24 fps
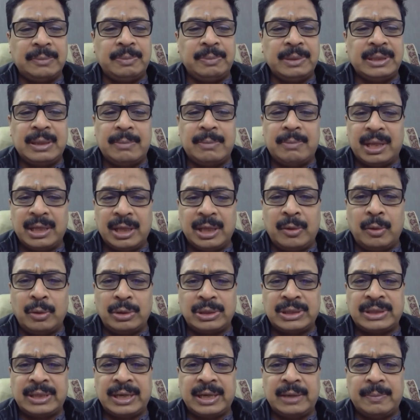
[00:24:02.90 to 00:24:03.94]
is a
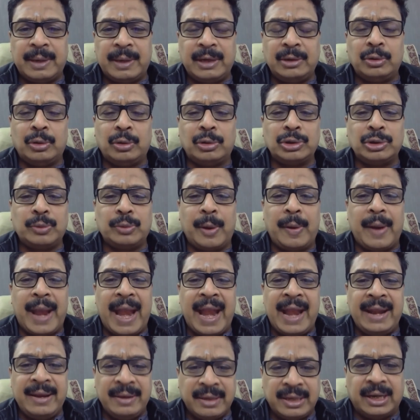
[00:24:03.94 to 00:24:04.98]
motherhood statement. Those who have
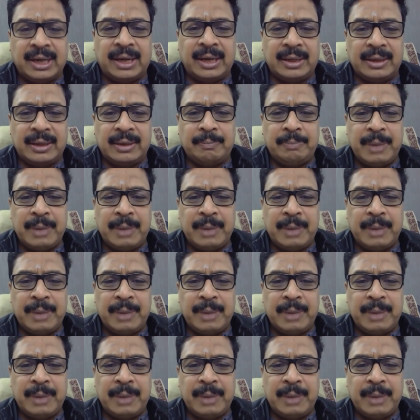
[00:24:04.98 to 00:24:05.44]
entered